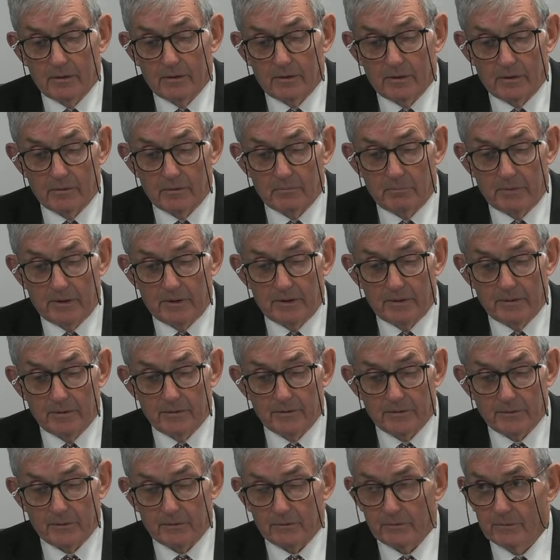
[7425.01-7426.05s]
that had been
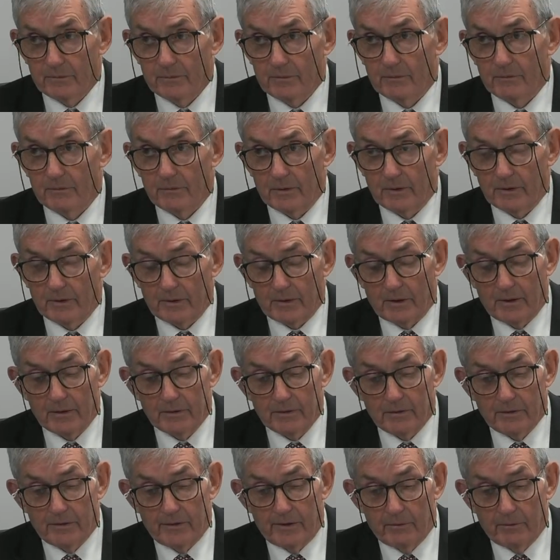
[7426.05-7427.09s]
sort of, if you like,
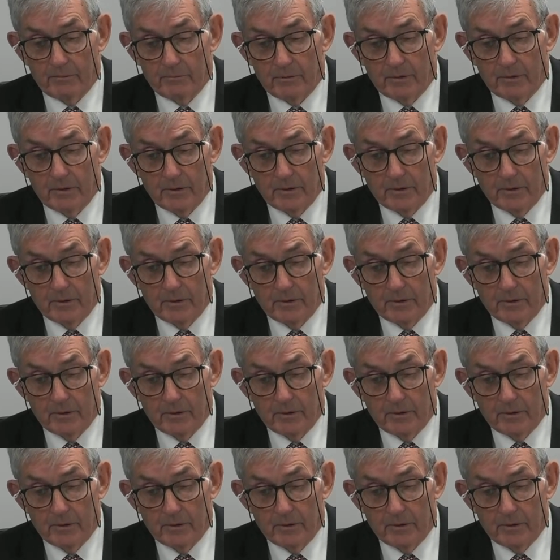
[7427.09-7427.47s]
handed down